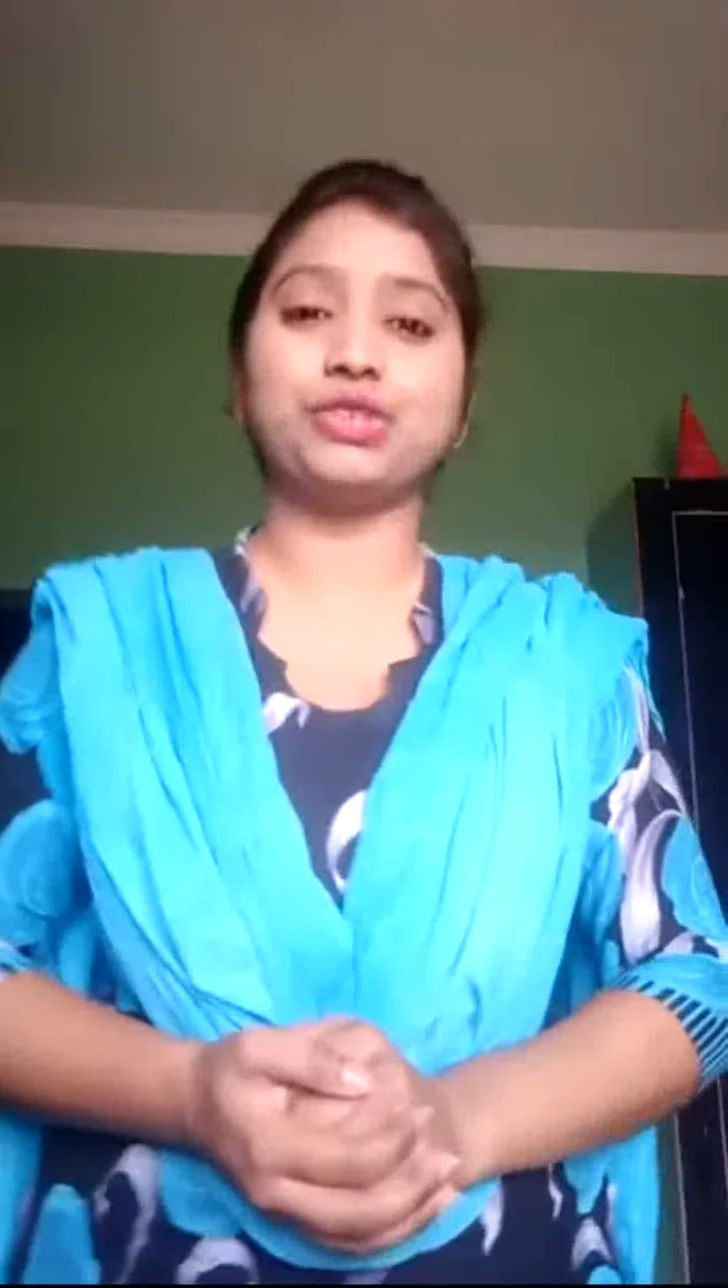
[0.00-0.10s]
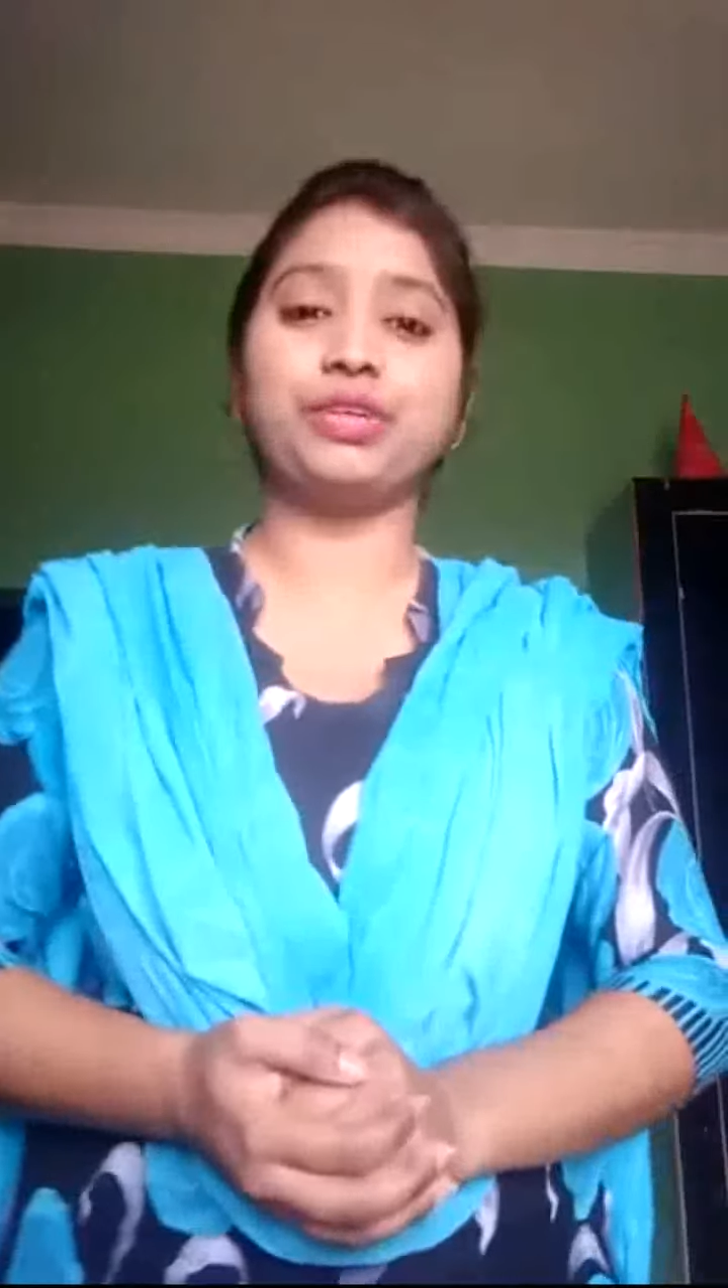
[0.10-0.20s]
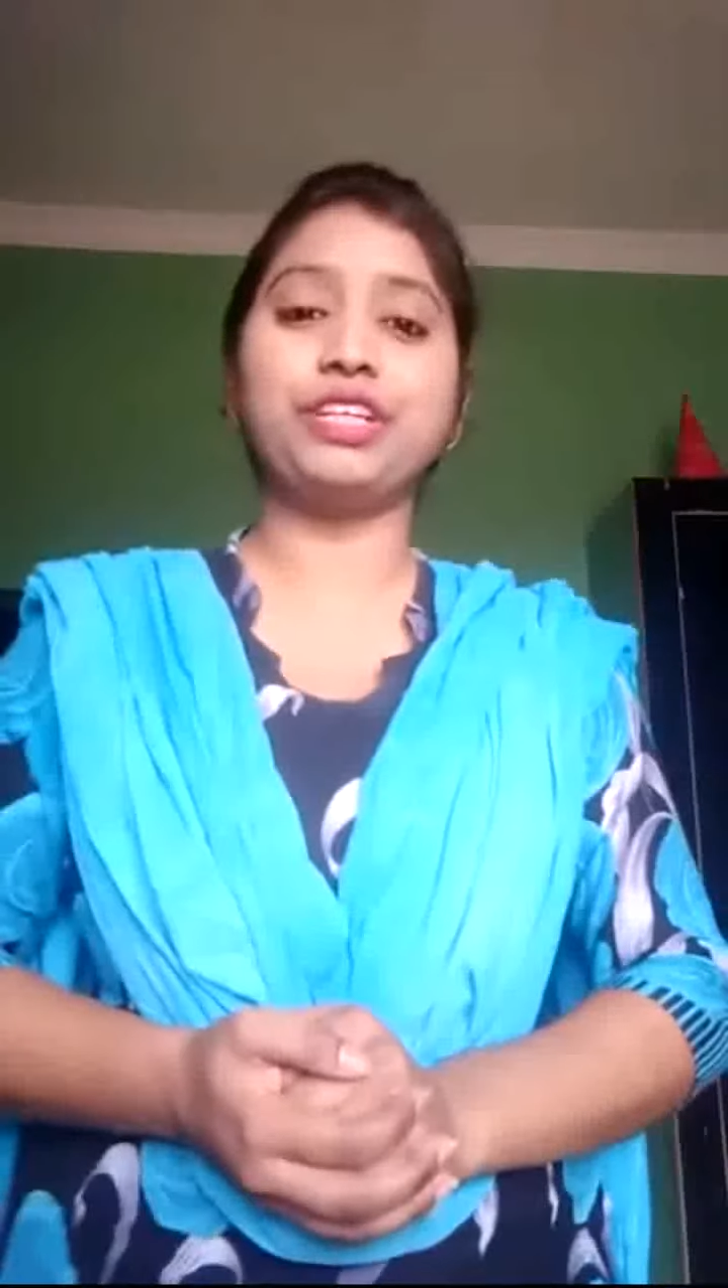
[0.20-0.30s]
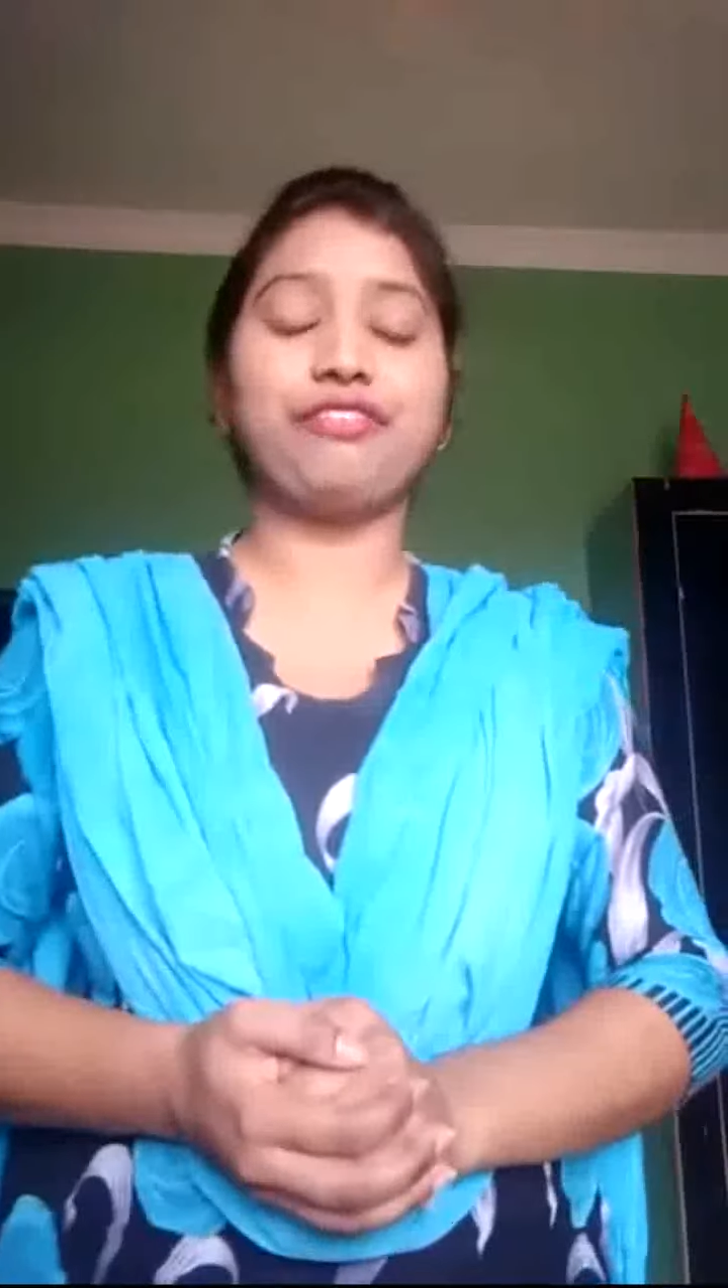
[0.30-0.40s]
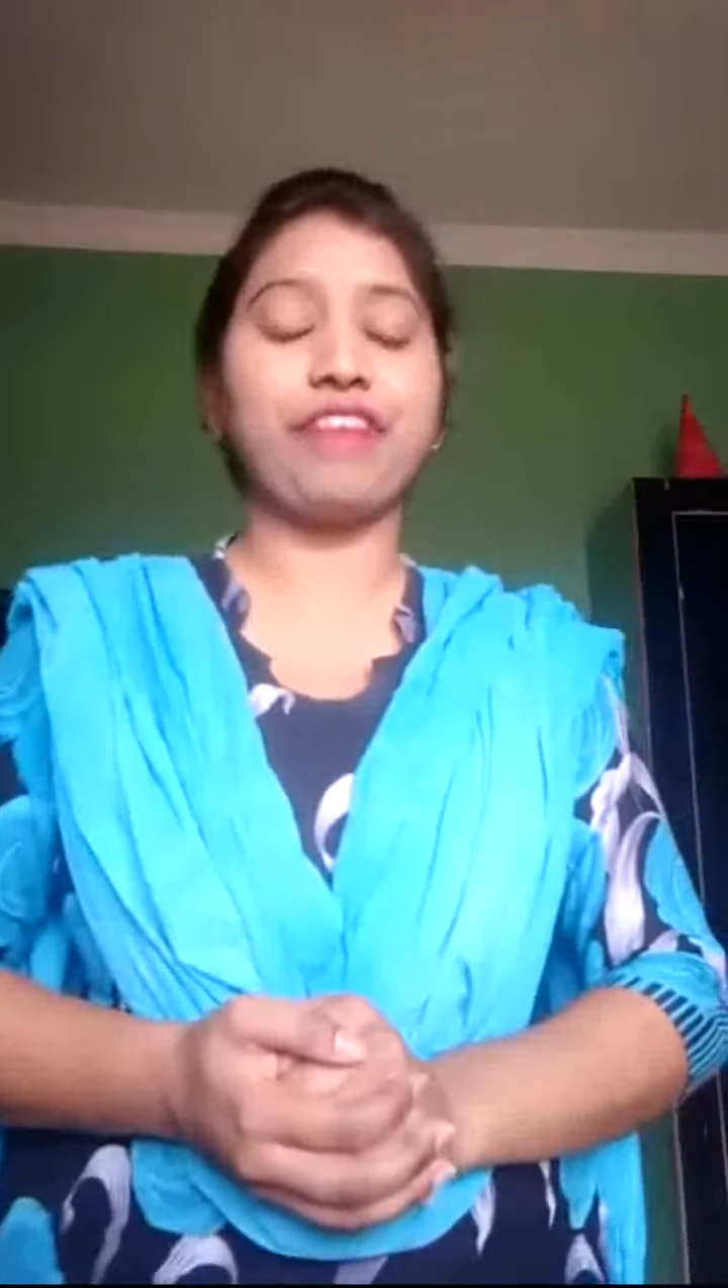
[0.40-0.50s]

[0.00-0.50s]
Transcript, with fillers: student